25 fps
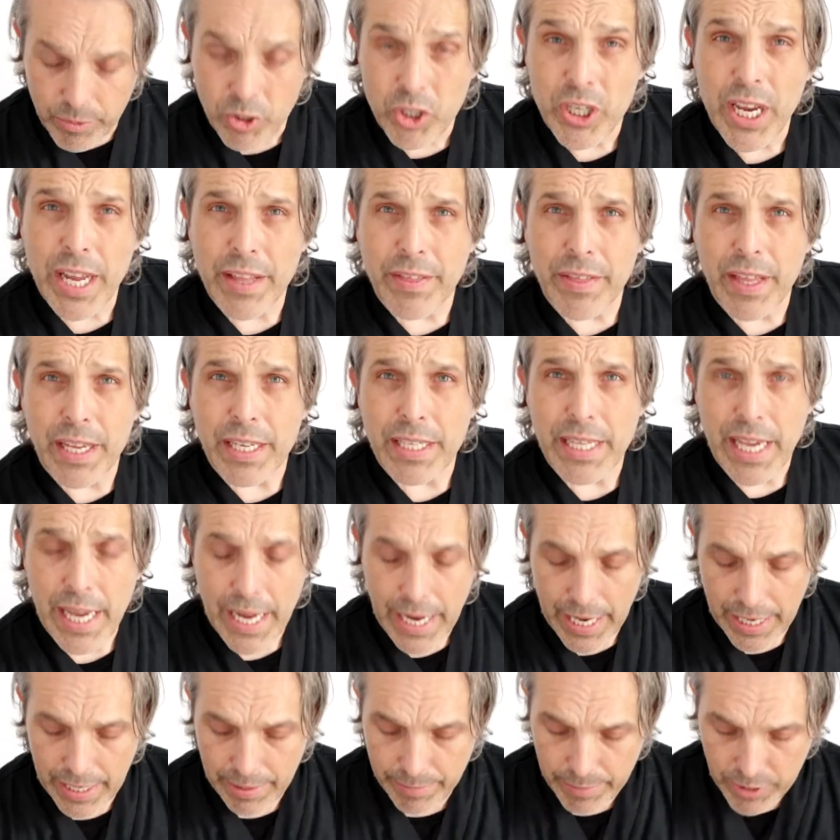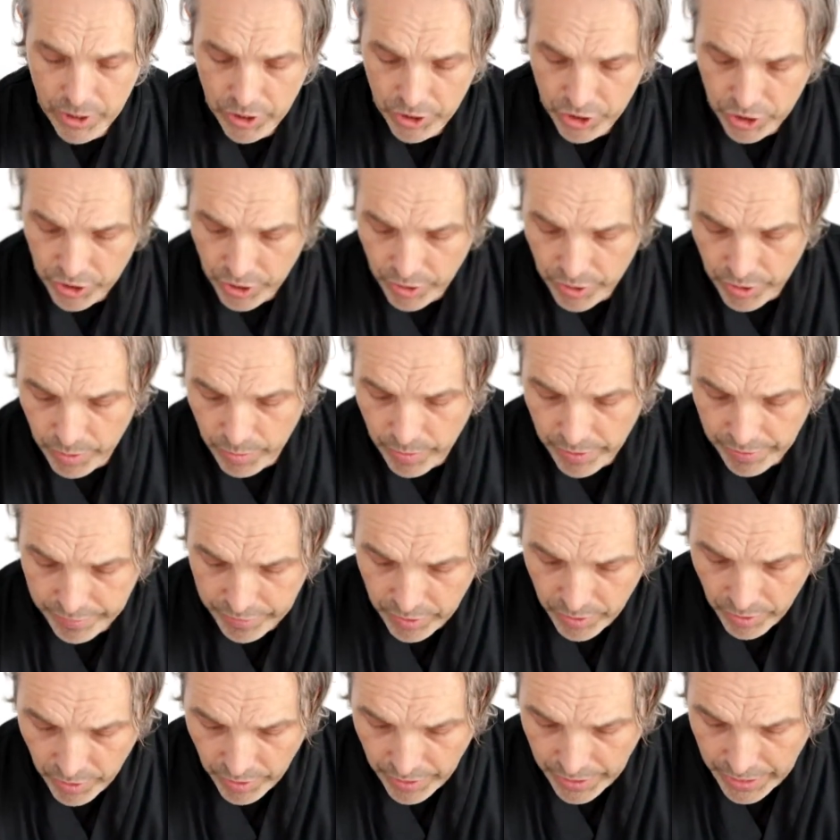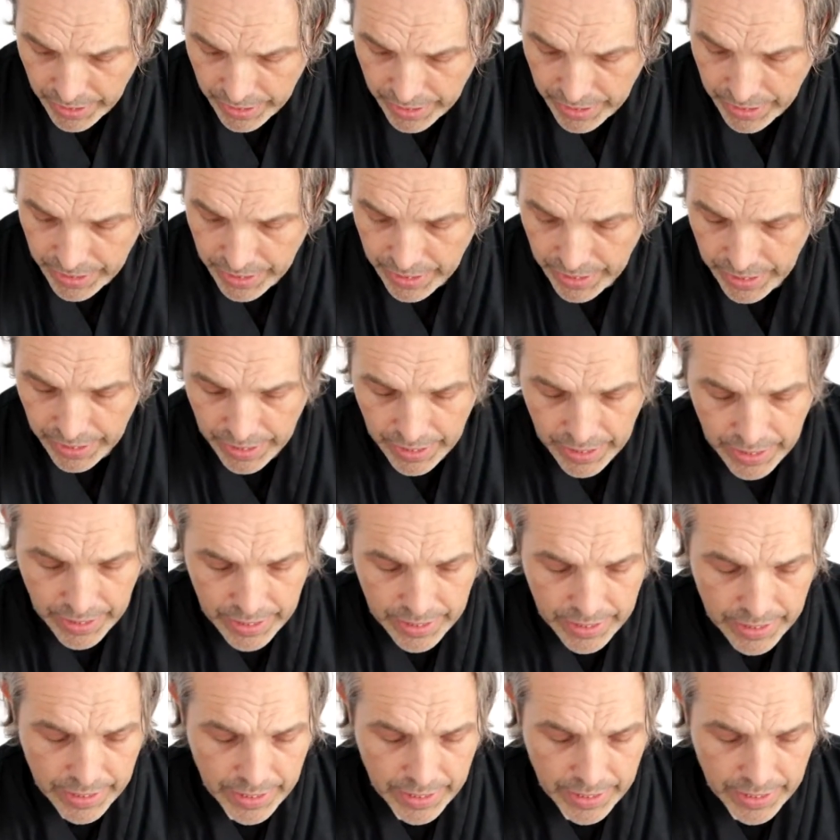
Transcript: Jade things here. Let me just show you what I've got here.